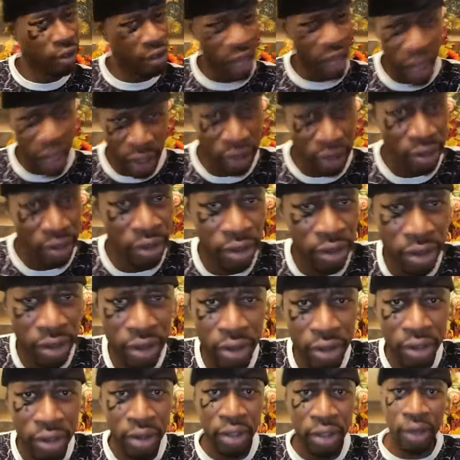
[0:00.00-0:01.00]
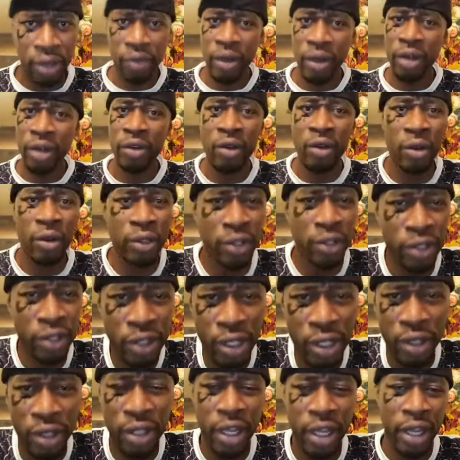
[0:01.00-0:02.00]
yes, the credit course is
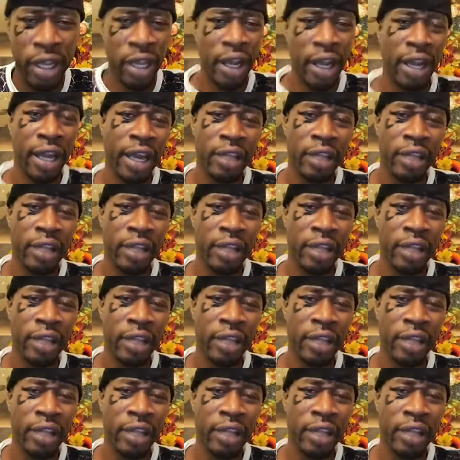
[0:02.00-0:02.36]
still there.